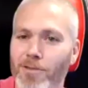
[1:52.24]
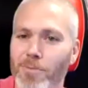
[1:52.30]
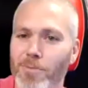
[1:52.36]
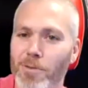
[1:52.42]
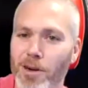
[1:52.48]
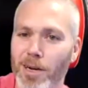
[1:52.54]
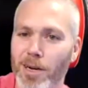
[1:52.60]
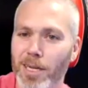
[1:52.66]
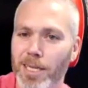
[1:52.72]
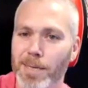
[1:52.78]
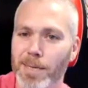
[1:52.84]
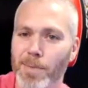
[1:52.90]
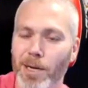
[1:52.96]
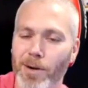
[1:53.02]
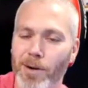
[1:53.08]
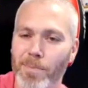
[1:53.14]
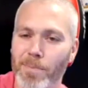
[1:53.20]
from Scotland and
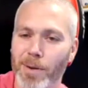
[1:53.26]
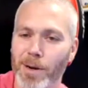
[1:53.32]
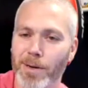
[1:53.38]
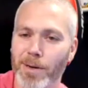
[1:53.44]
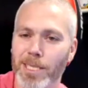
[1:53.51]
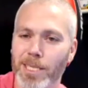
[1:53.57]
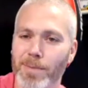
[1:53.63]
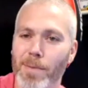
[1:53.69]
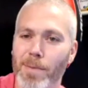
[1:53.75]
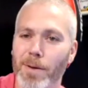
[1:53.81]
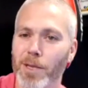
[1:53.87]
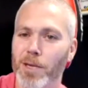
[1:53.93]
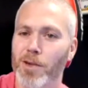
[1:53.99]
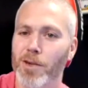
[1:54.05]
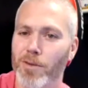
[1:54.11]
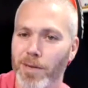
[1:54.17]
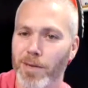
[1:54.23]
my grandparents, my
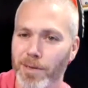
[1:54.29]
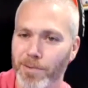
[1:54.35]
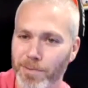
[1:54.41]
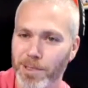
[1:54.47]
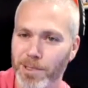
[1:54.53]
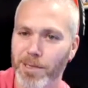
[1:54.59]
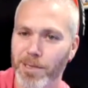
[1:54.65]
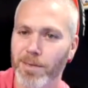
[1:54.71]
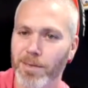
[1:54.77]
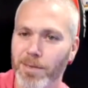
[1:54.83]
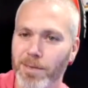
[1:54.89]
mother's side of Scotland.